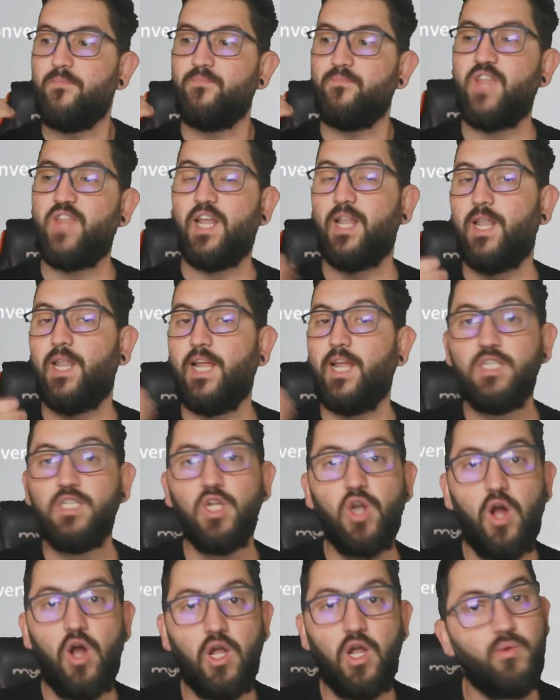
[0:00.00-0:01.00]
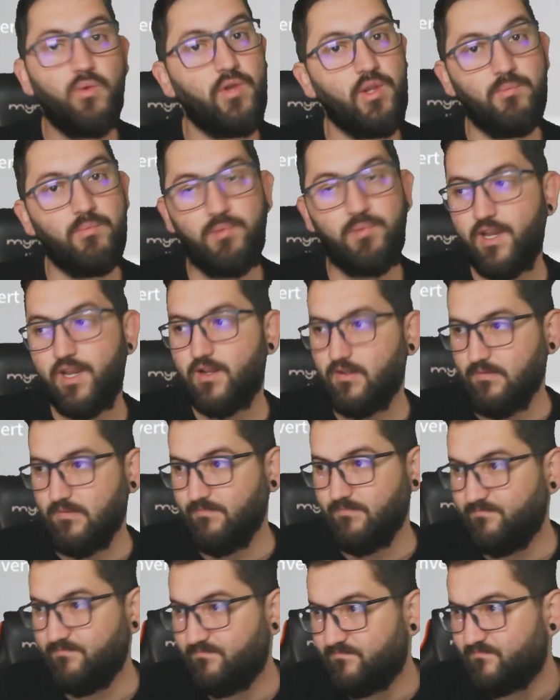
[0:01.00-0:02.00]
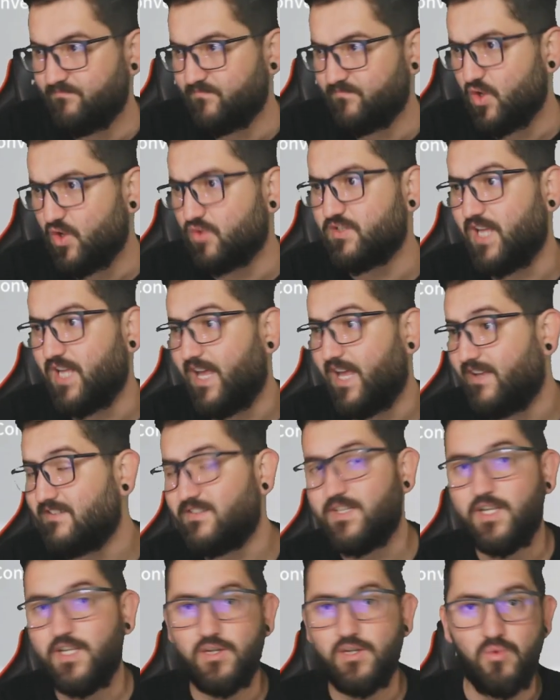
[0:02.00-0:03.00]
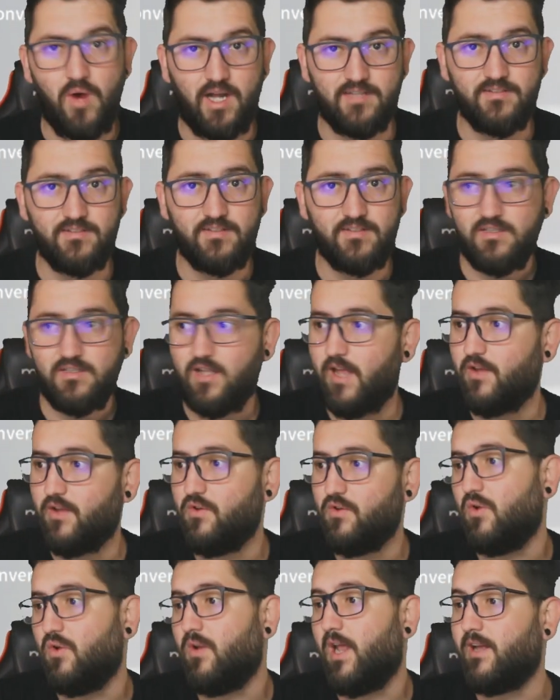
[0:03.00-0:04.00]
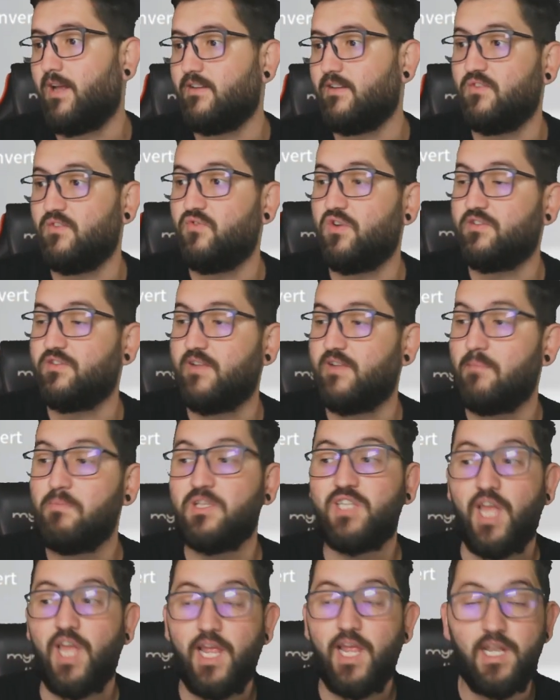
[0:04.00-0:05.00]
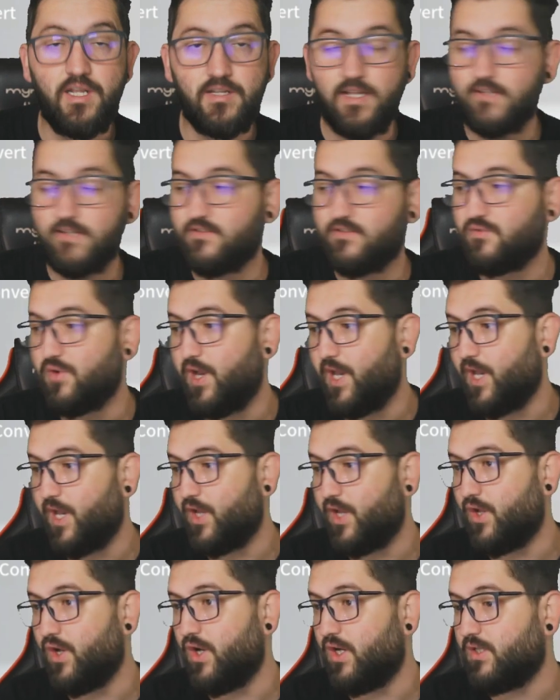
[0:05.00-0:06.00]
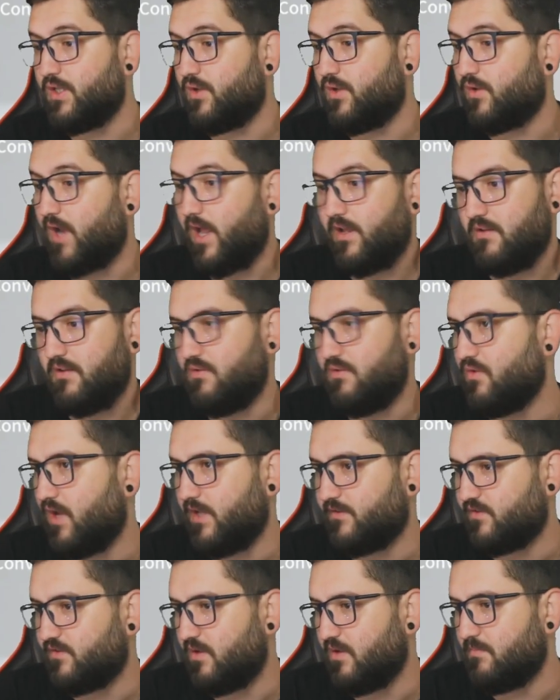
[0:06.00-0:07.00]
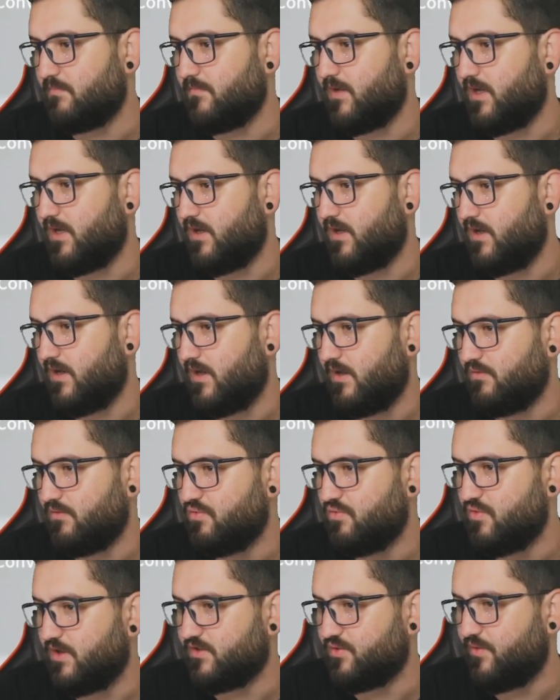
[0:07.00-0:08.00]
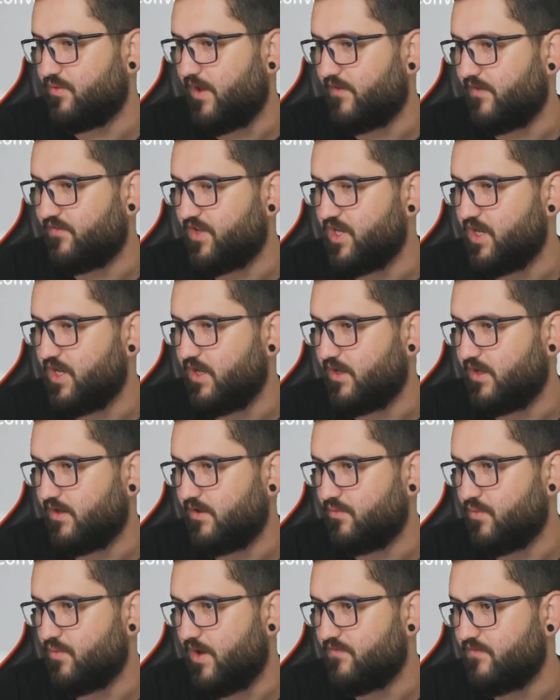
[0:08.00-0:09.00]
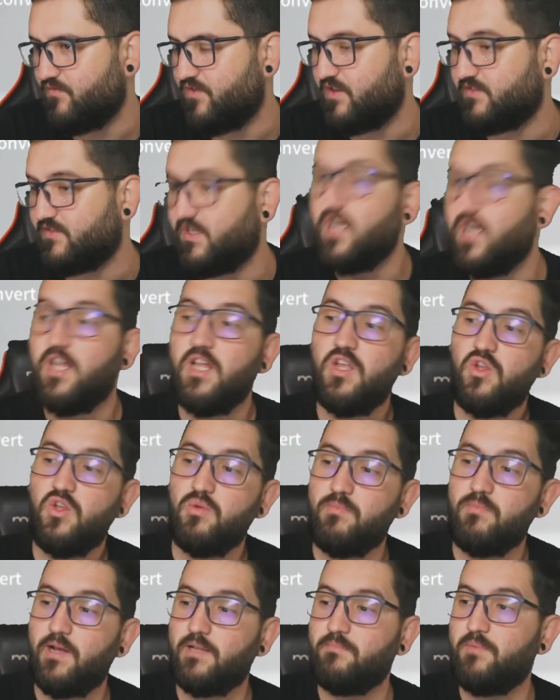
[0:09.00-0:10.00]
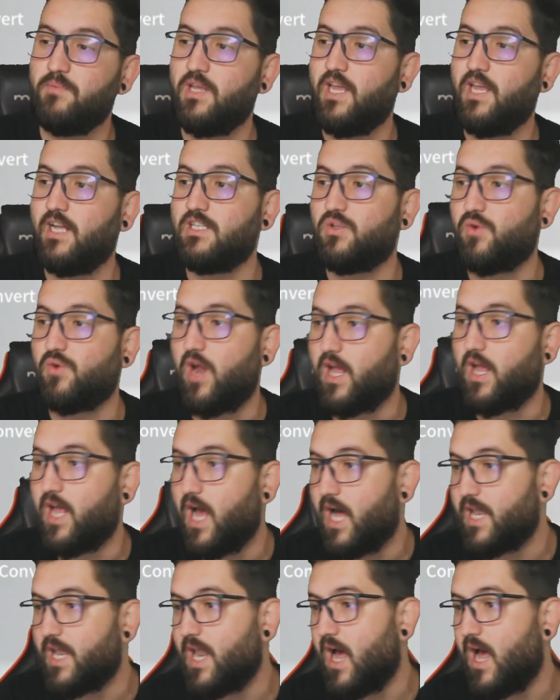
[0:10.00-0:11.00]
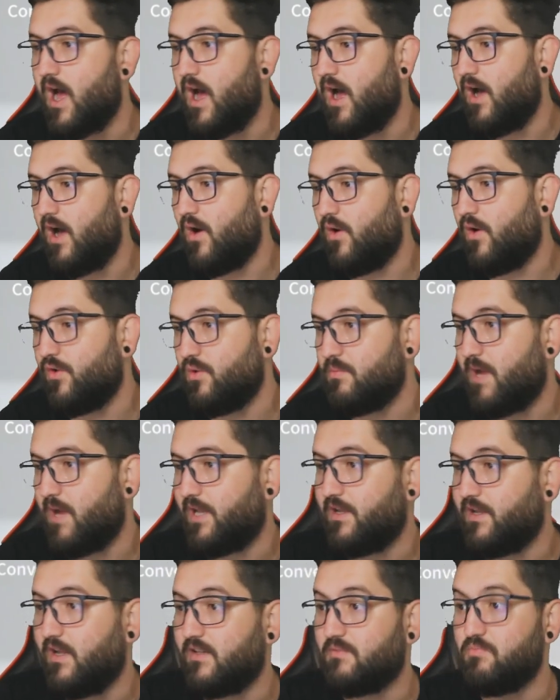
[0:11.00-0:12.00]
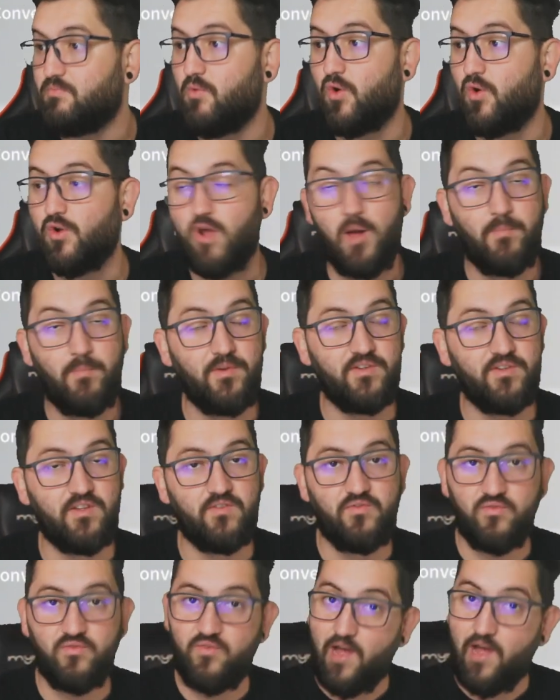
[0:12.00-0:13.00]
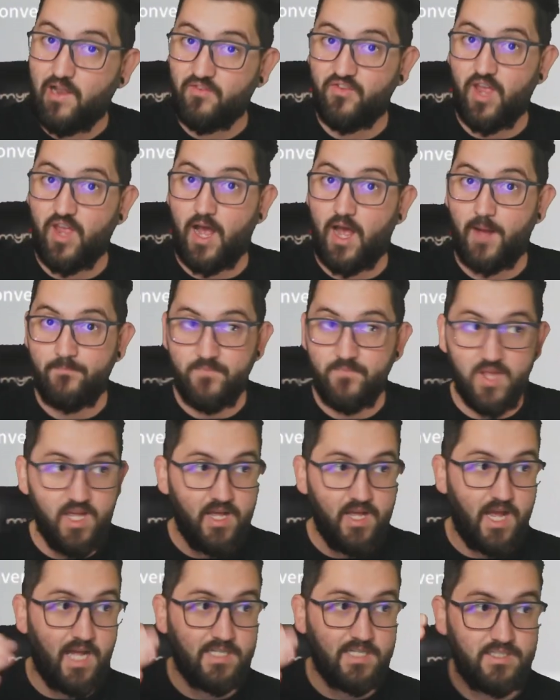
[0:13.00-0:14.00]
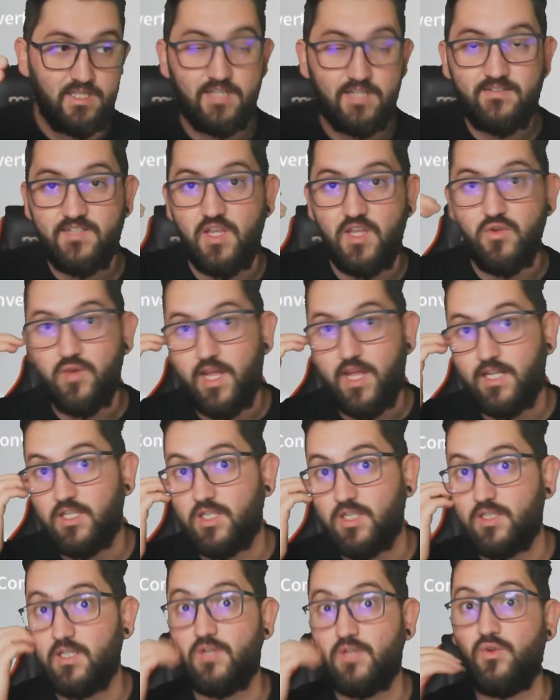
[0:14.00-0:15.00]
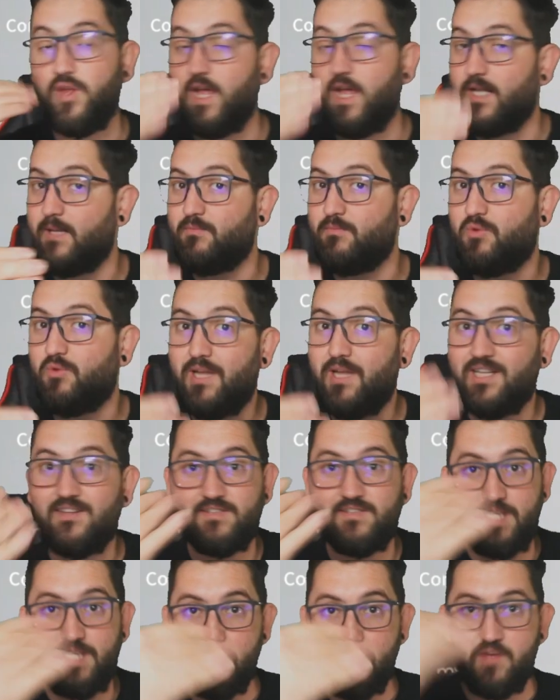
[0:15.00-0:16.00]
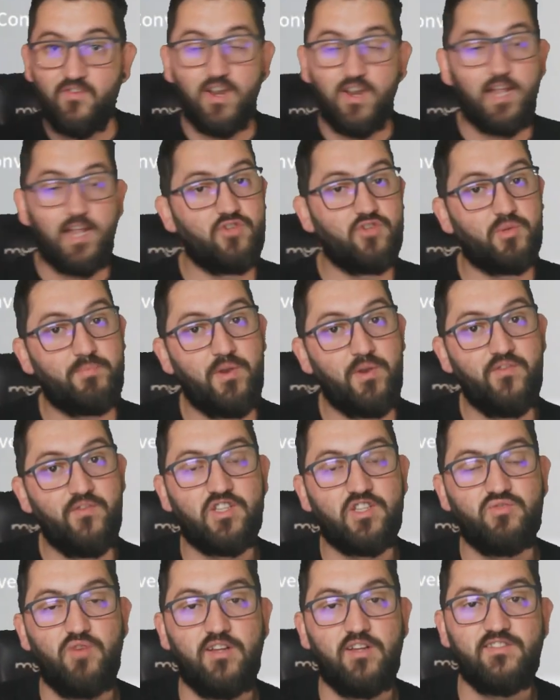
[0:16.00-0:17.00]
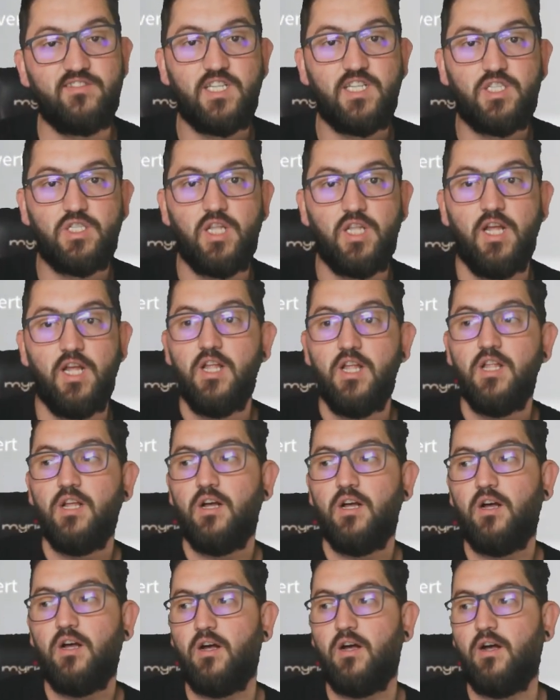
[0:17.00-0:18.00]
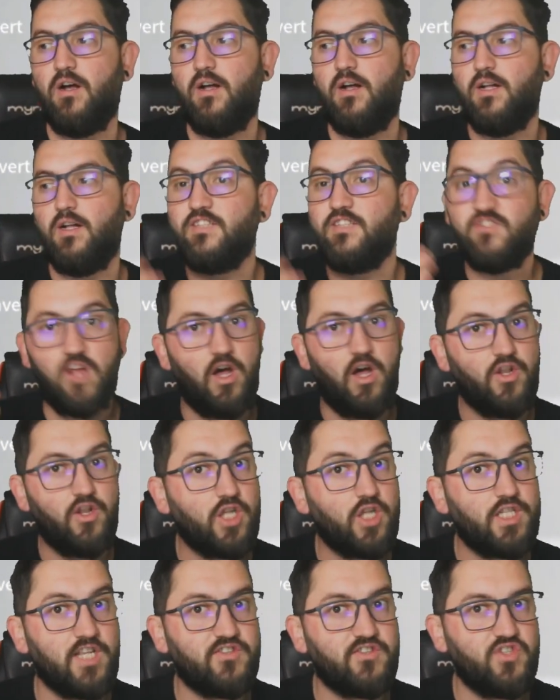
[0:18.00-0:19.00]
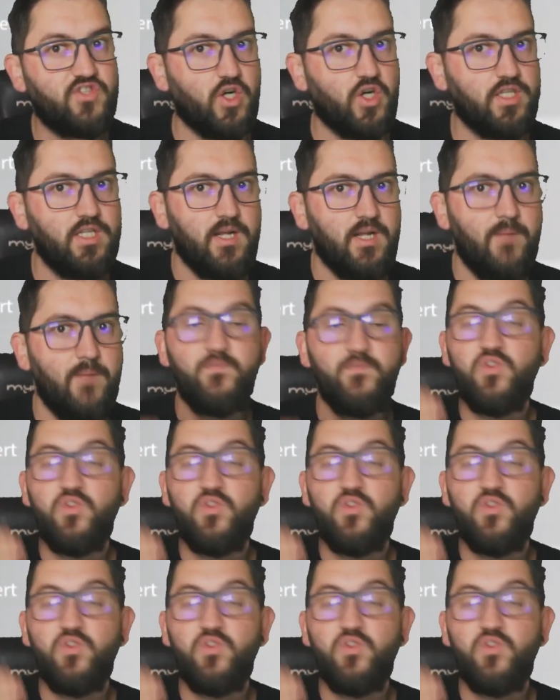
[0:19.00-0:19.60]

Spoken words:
Then later on, when you bring those S tier ones, like, you know, like I said, for example, Taylor, that's really good, or like you get some, who else do we have in here in the Wanfairs? You might get Rakana, or you might get more copies of Falvia, and let's say you get them to be at the same level as your previous ones that are not as good.